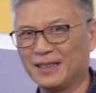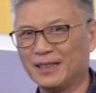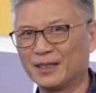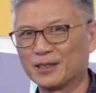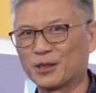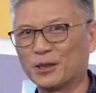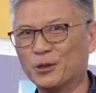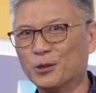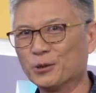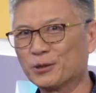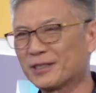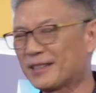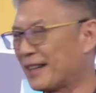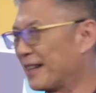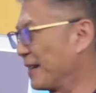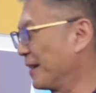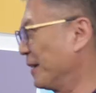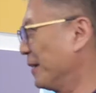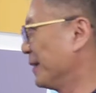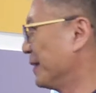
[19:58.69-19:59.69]
So who's
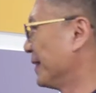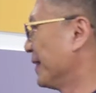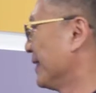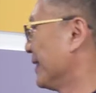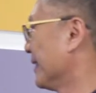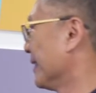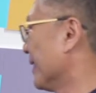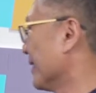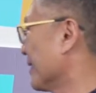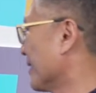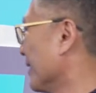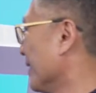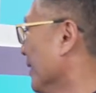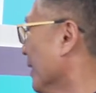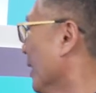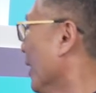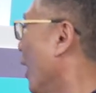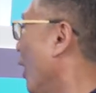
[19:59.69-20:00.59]
there? Let's see.